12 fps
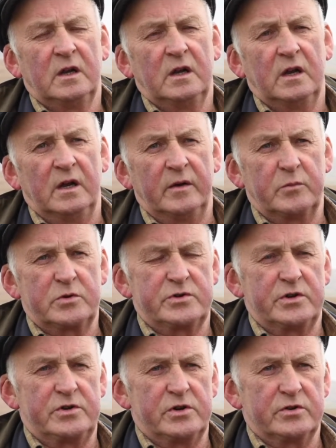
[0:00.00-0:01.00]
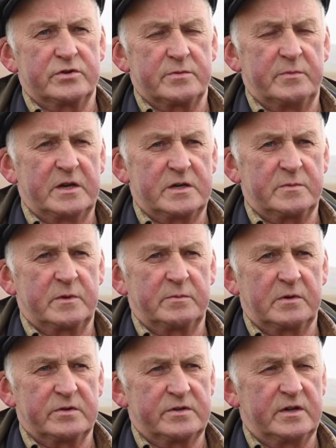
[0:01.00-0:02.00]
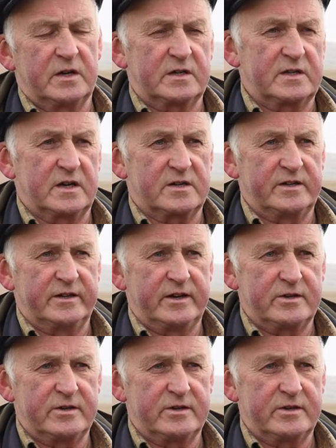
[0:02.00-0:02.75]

much to John's amazement, because he'd actually